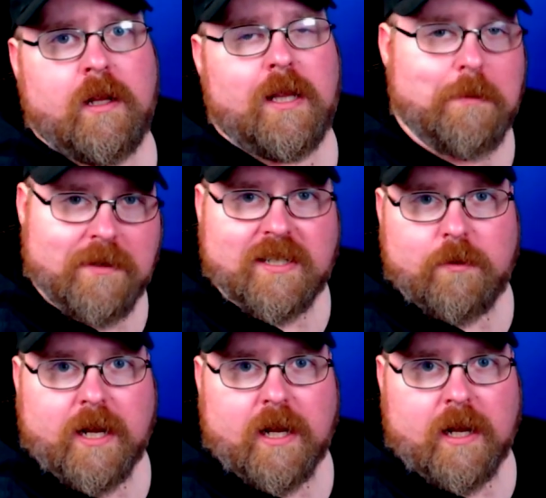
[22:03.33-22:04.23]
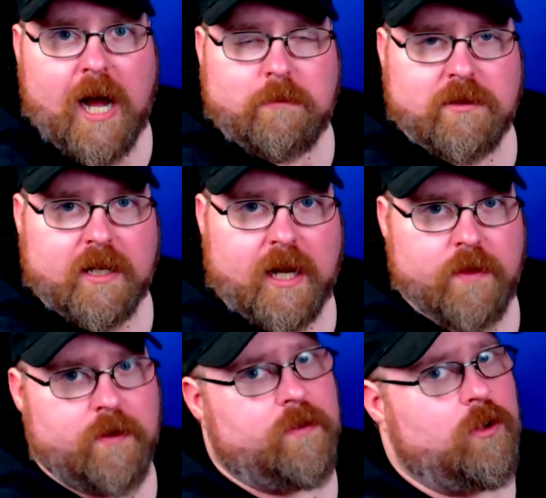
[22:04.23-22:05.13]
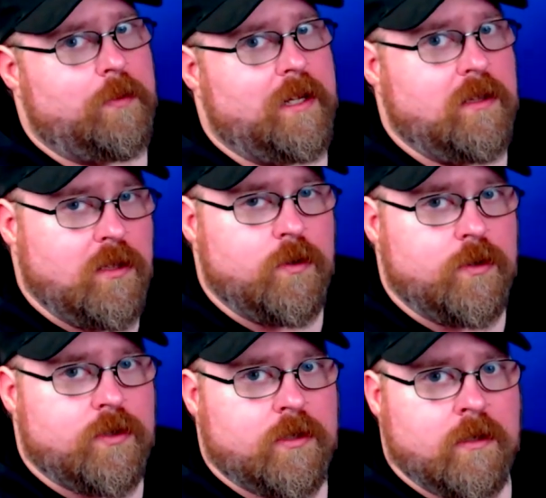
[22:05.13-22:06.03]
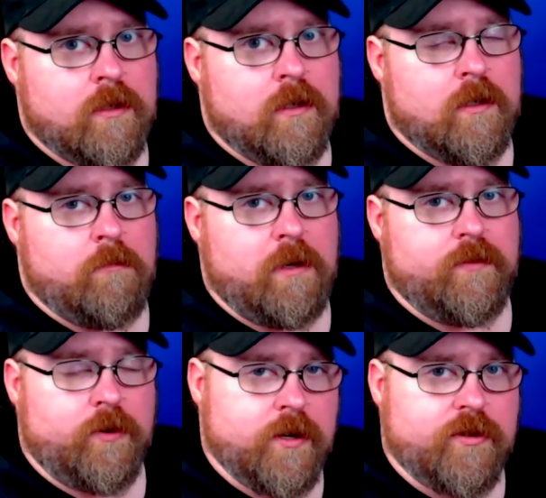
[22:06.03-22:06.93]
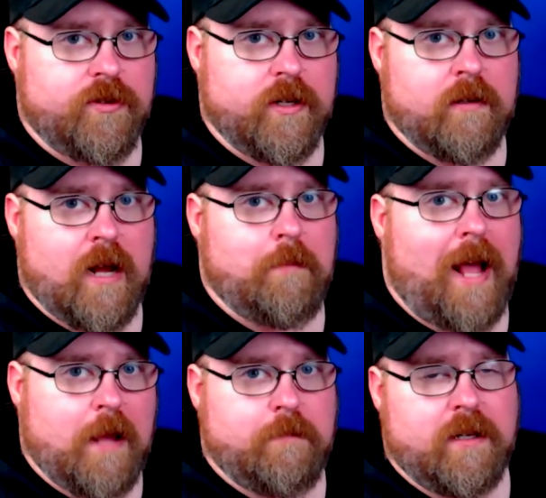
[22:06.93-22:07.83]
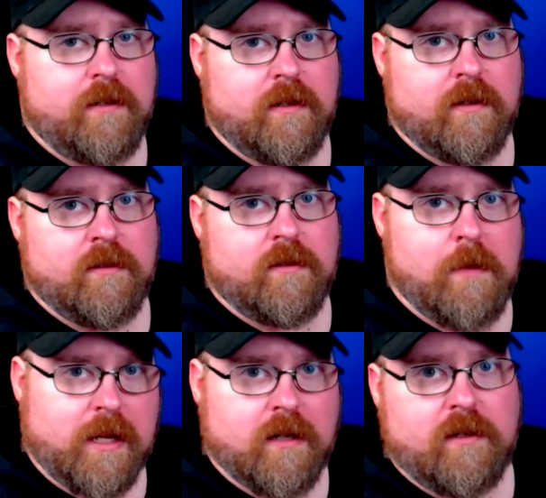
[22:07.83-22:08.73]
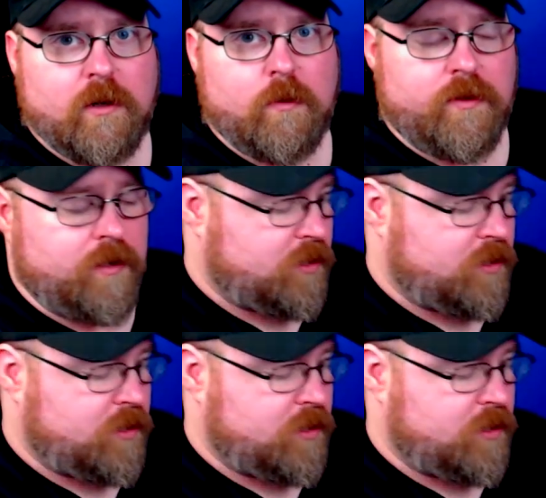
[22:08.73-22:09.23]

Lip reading: Let me see what I can cobble together. They'll be loose, but if you're interested, I'm happy to make a deal with you.